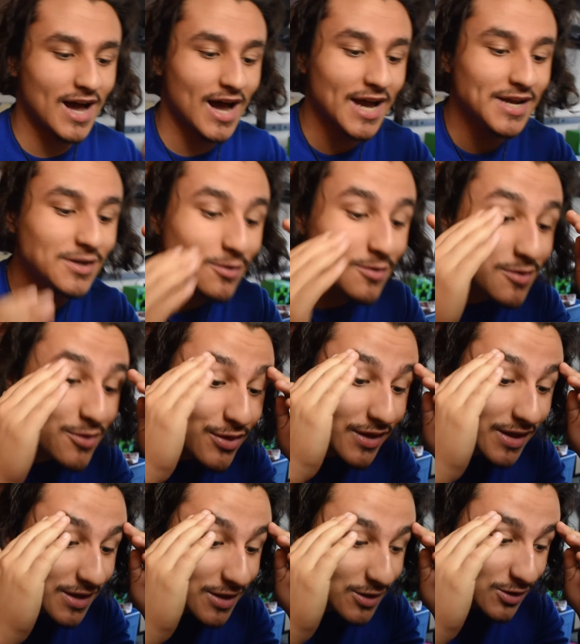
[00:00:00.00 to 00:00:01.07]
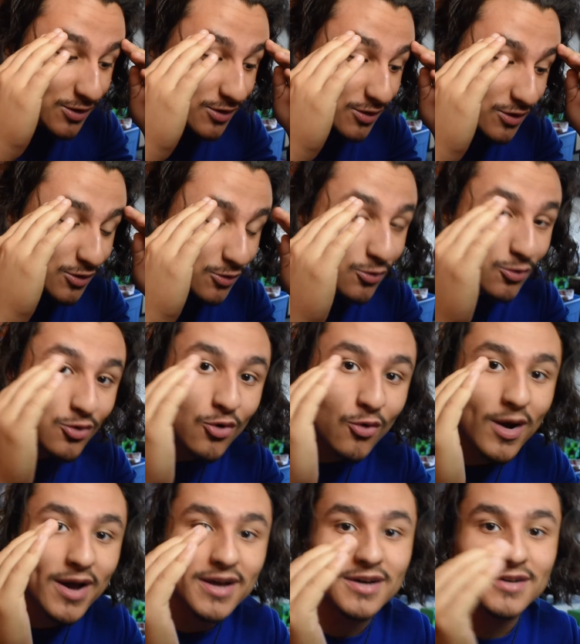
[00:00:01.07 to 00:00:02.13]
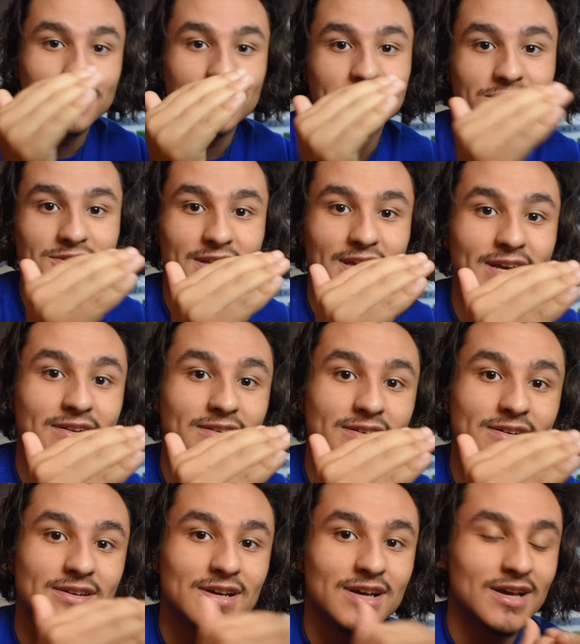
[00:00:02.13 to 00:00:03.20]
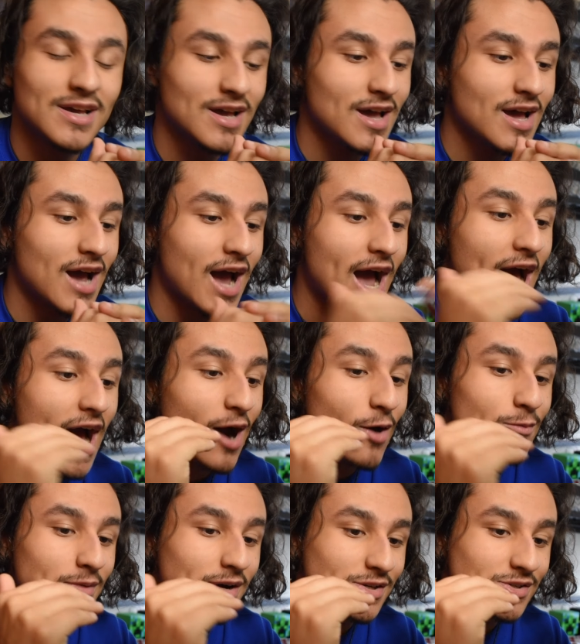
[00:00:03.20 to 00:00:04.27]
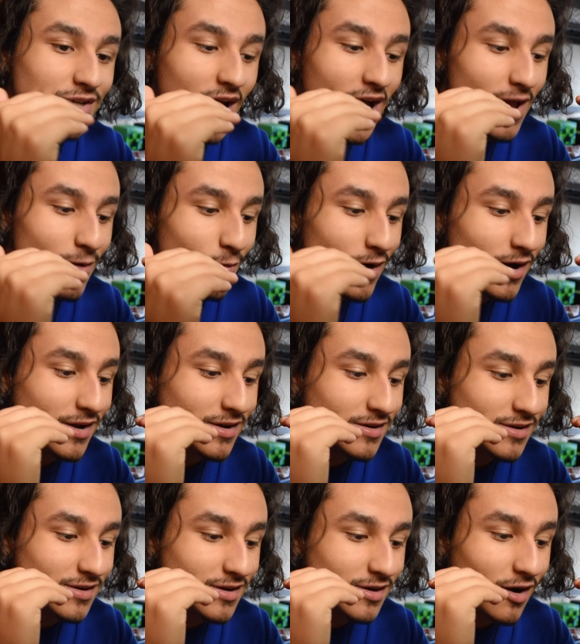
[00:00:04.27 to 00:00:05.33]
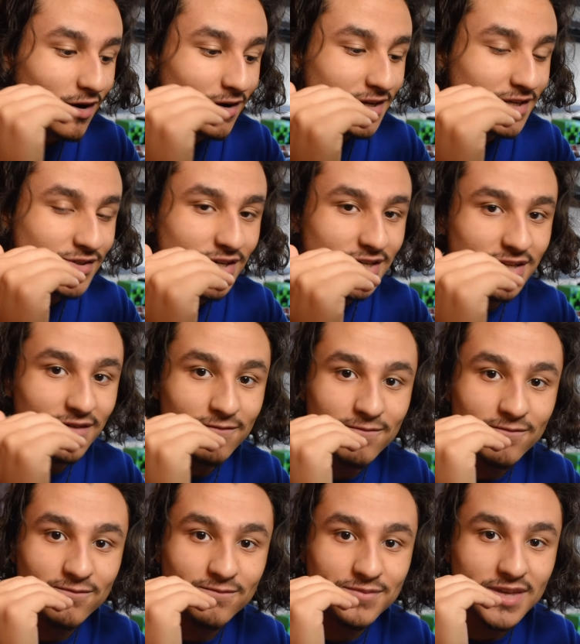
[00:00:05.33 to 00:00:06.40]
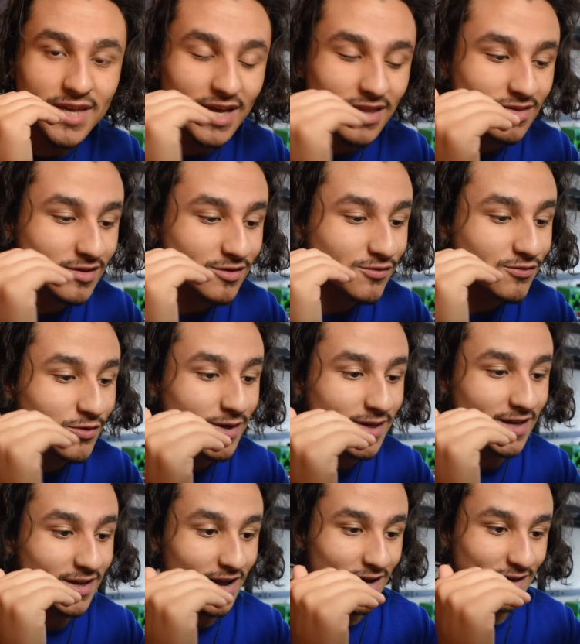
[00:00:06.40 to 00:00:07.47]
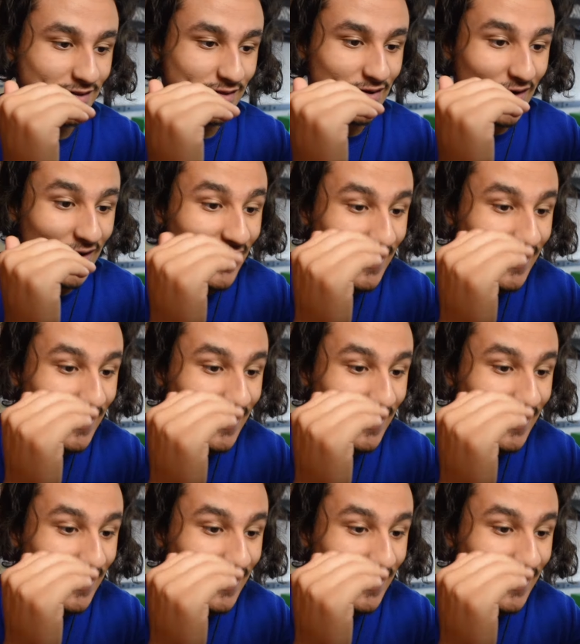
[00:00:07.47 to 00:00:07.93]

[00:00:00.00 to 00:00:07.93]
I don't think you quite understand how much I want RDJ to get this freaking Oscar.